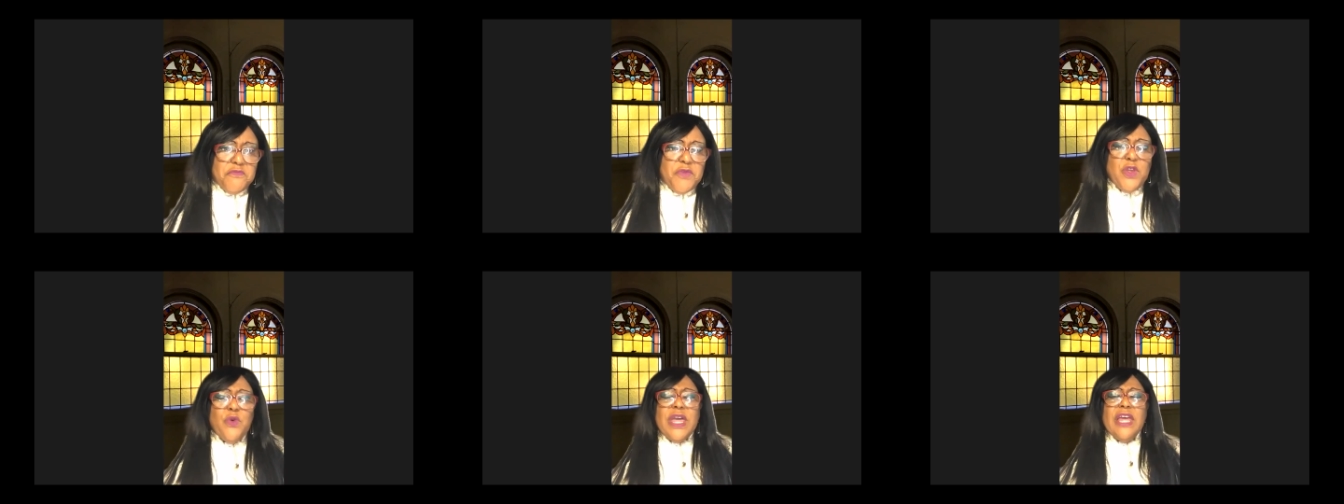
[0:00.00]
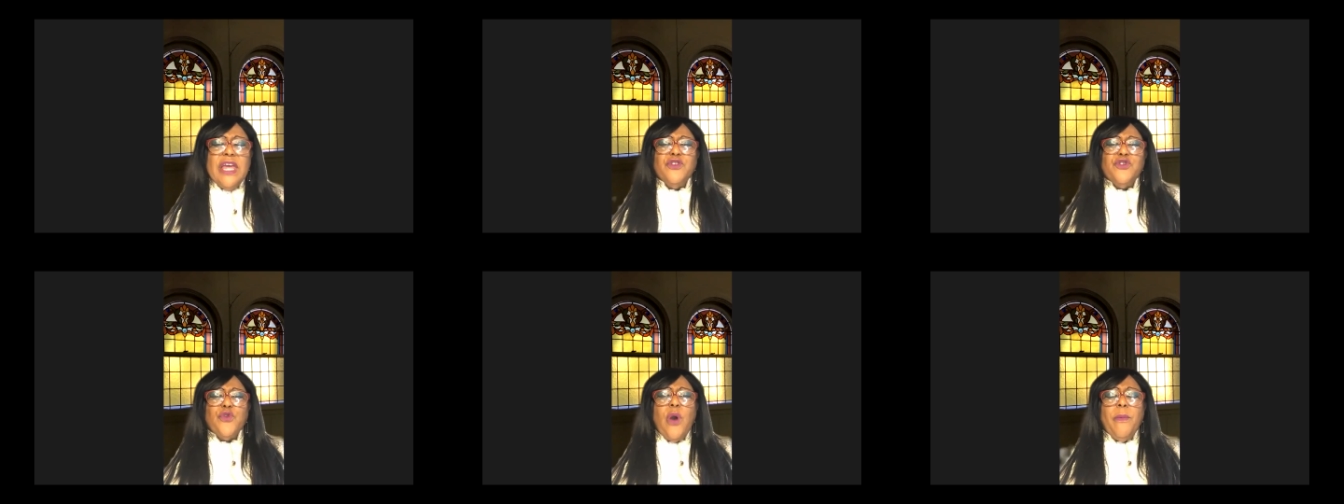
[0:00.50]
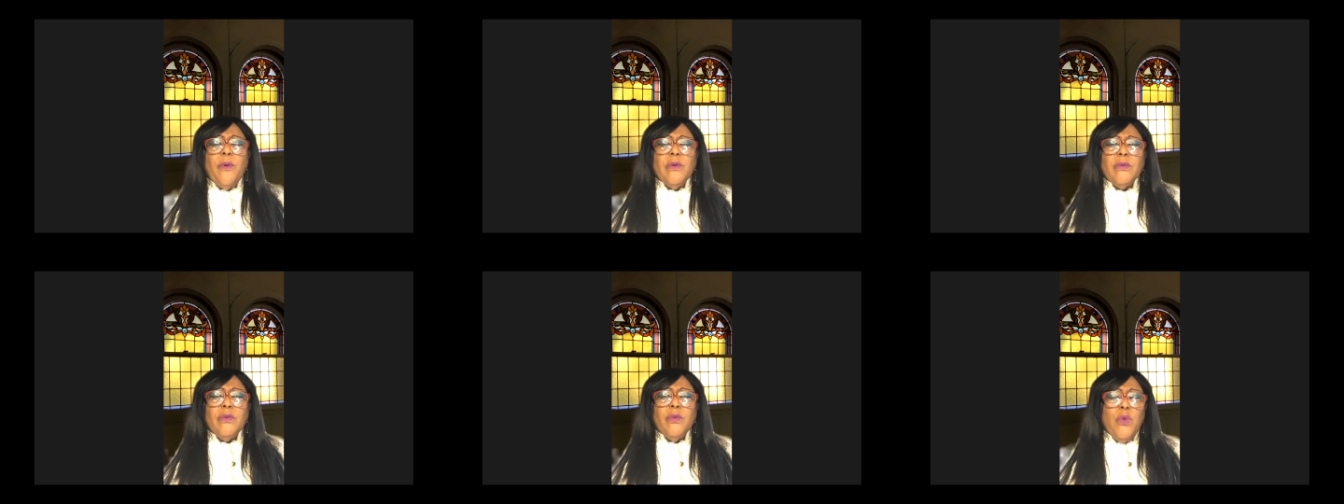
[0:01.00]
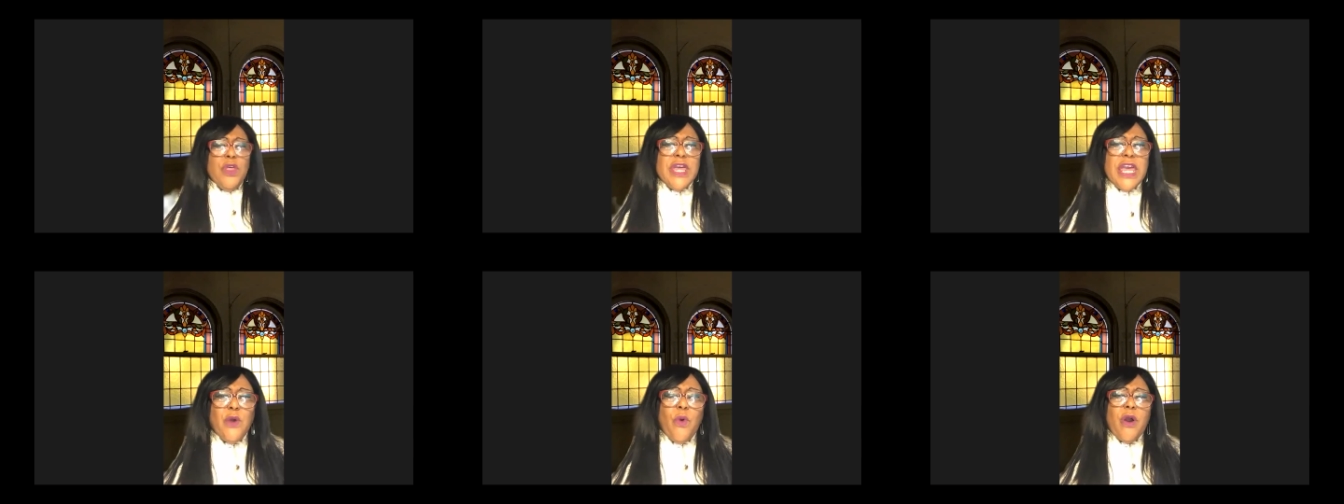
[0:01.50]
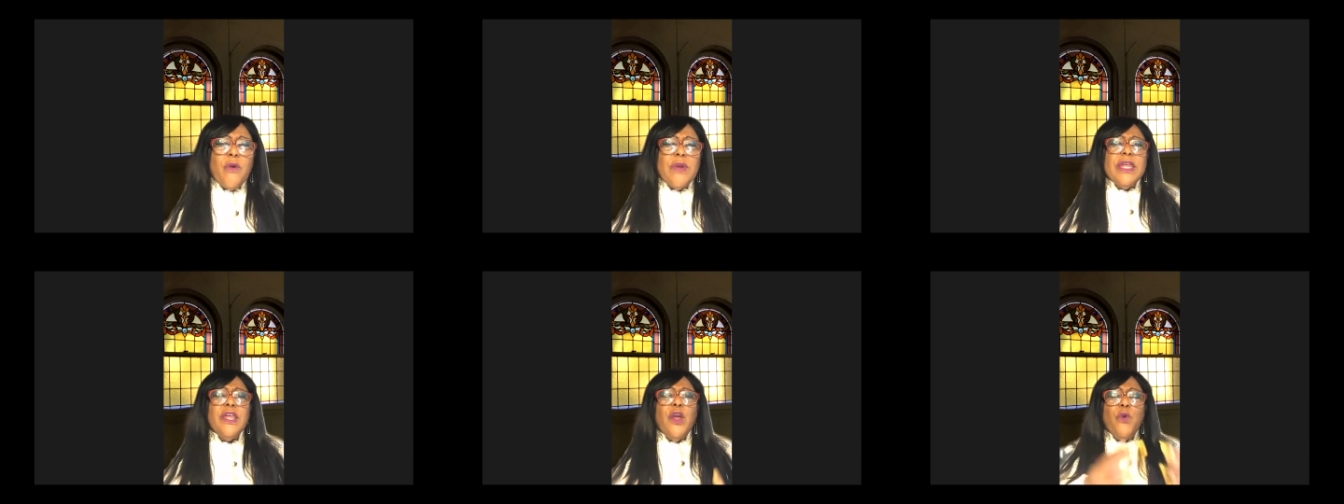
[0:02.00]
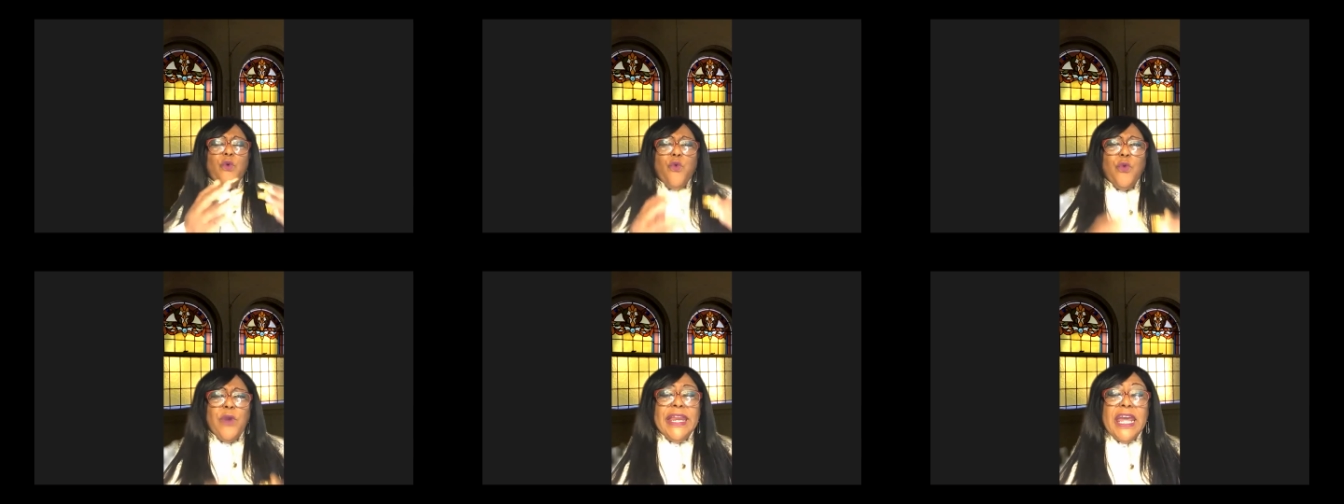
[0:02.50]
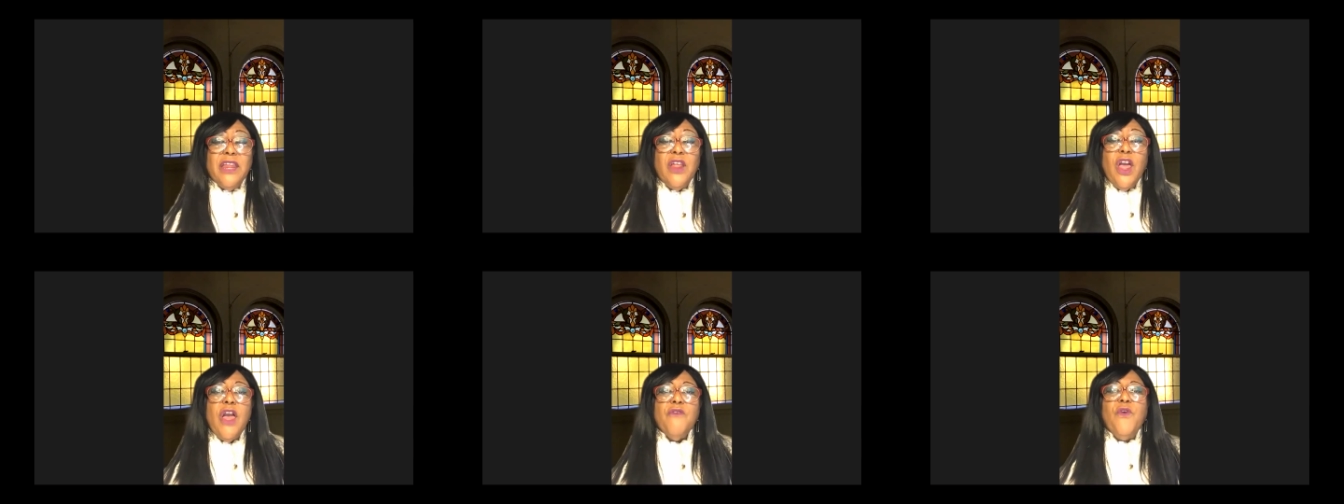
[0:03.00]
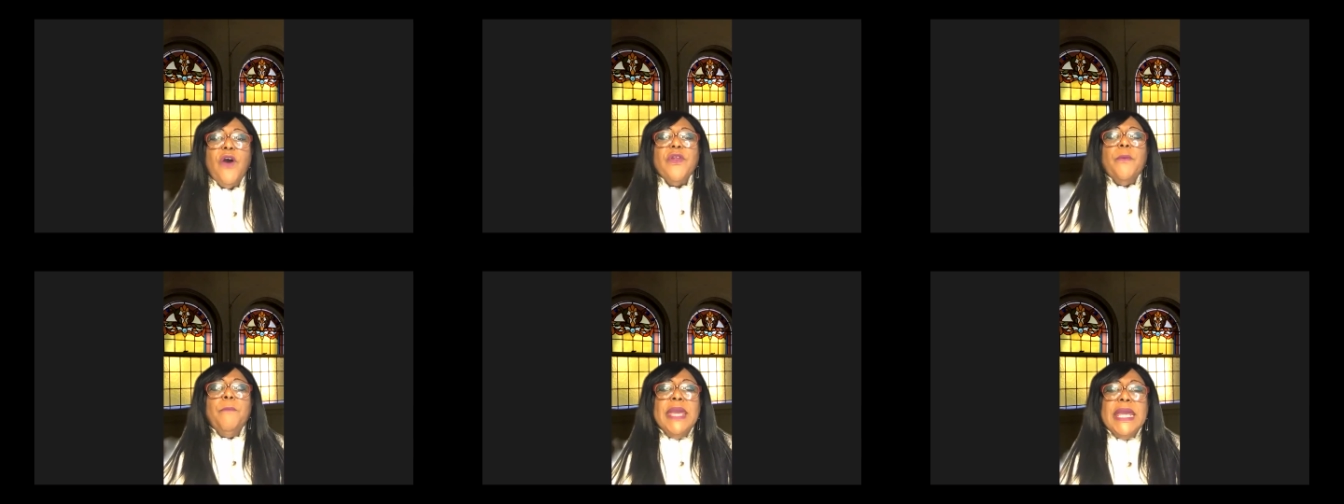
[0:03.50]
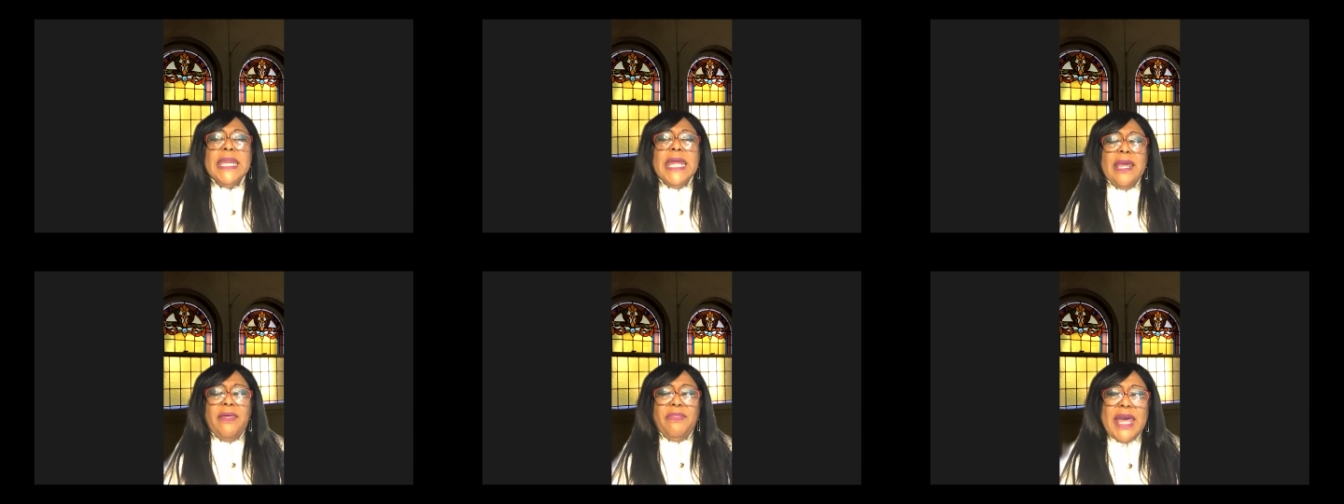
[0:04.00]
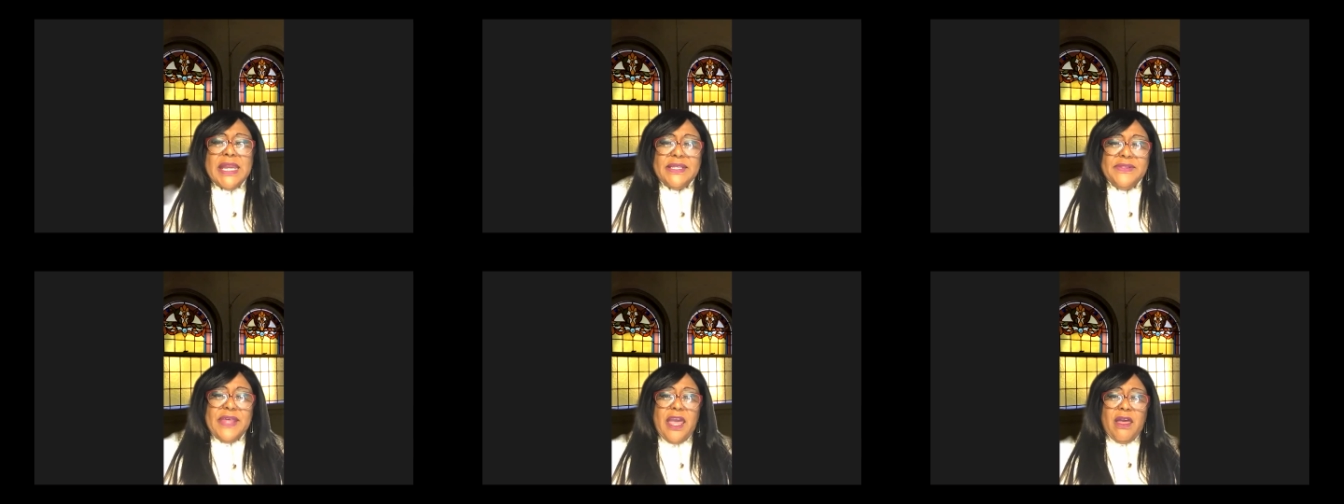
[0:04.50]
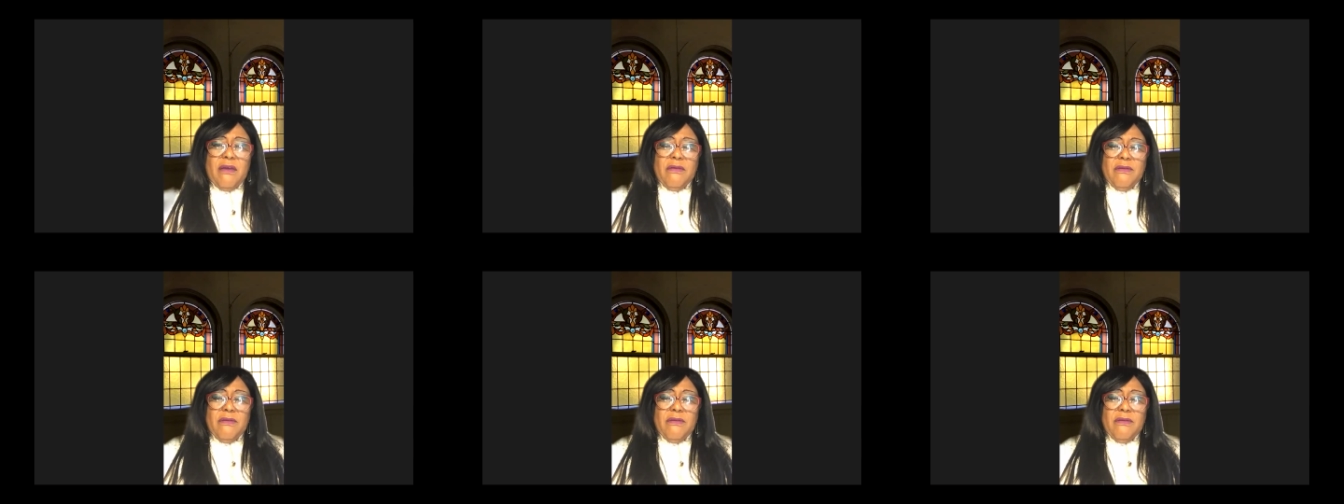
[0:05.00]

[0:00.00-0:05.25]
When you get in trouble, when you get worried, read it for the meaning that is there.